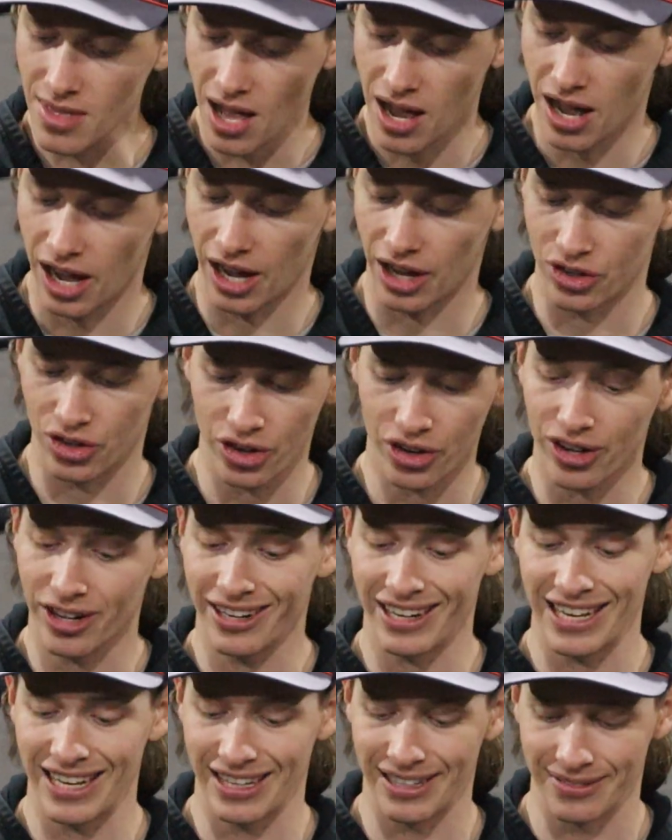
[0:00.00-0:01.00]
You're gonna
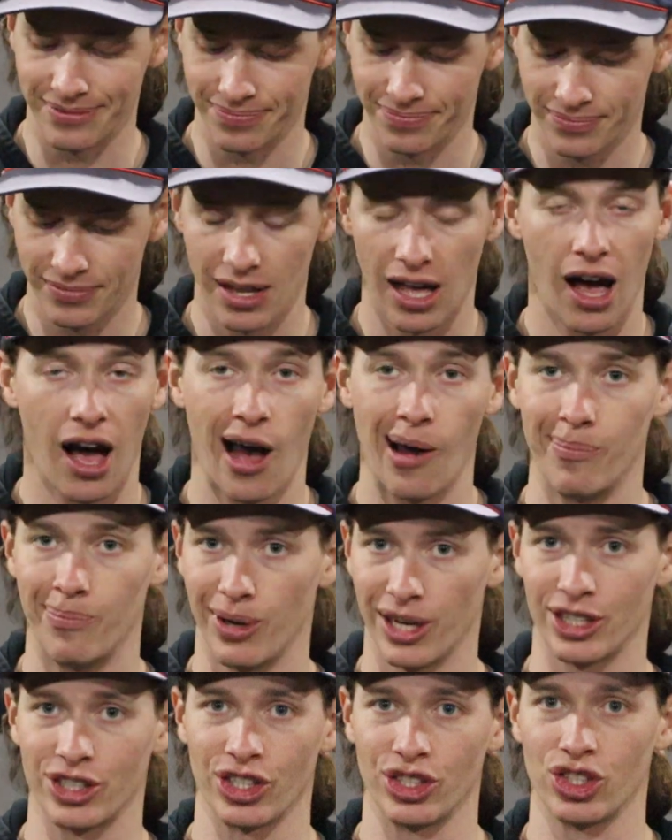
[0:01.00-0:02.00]
need a
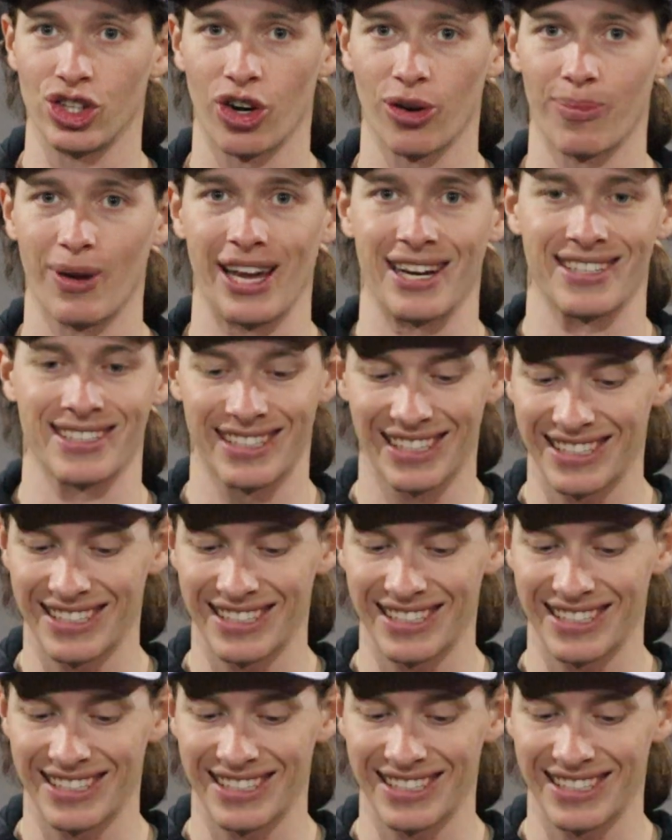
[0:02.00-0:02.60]
bunch of jerk baits.